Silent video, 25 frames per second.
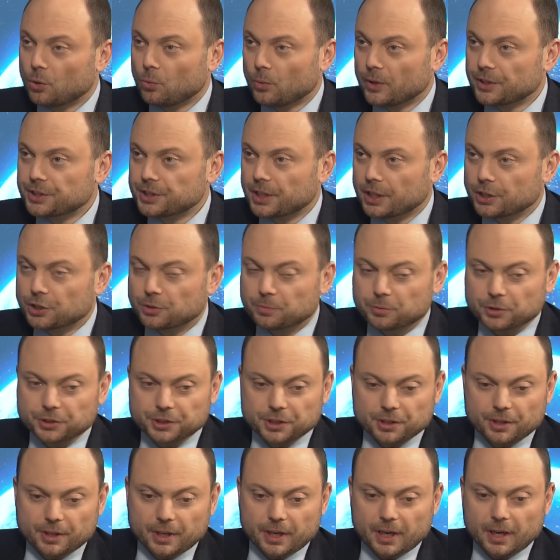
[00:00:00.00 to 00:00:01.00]
were sent to
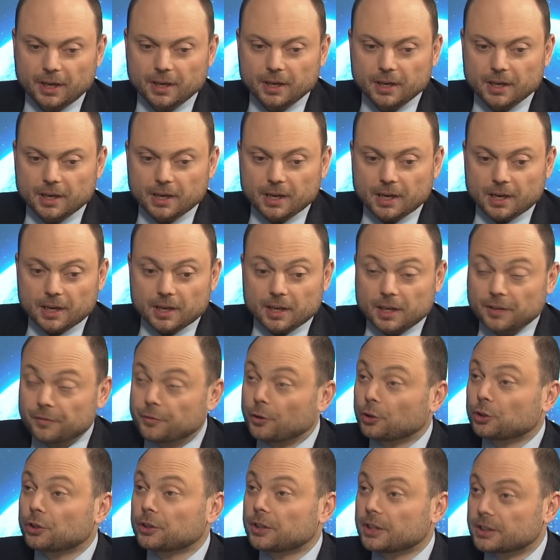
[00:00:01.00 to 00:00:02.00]
prison there.
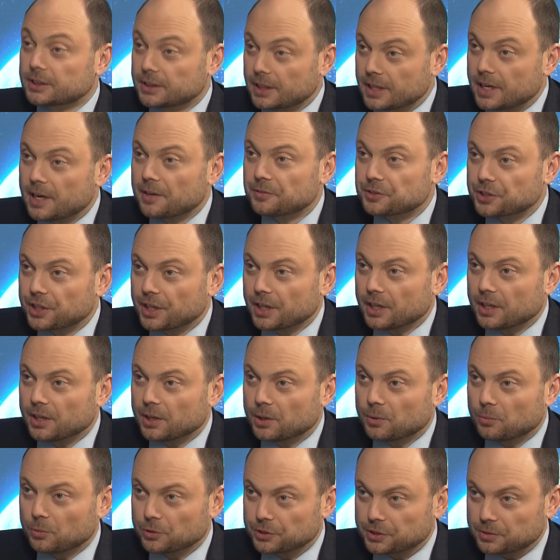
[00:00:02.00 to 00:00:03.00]
Fyodor Dostoevsky
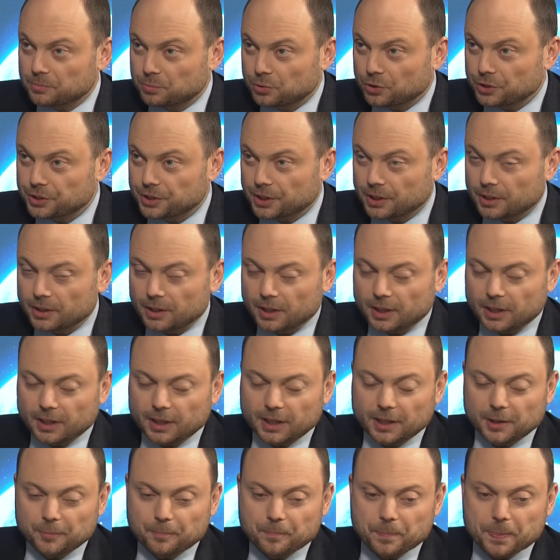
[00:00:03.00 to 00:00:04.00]
was in prison
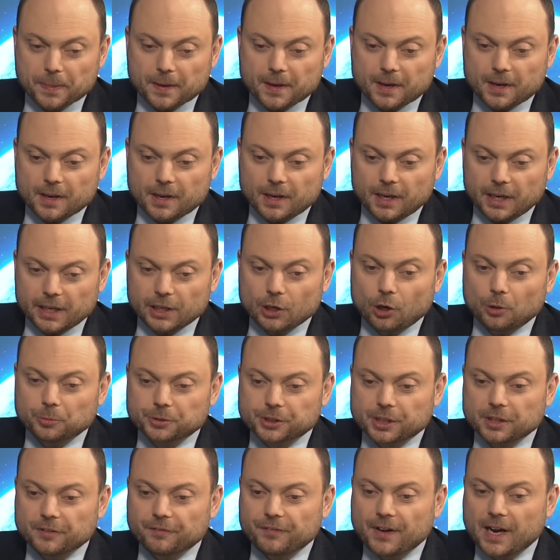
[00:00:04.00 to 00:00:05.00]
in
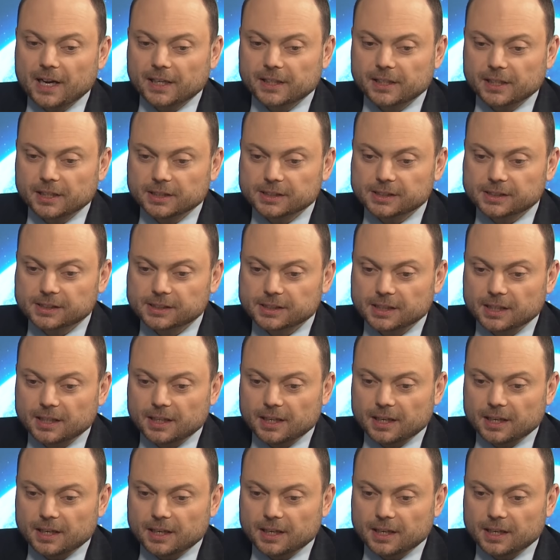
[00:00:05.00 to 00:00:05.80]
Omsk. In fact, his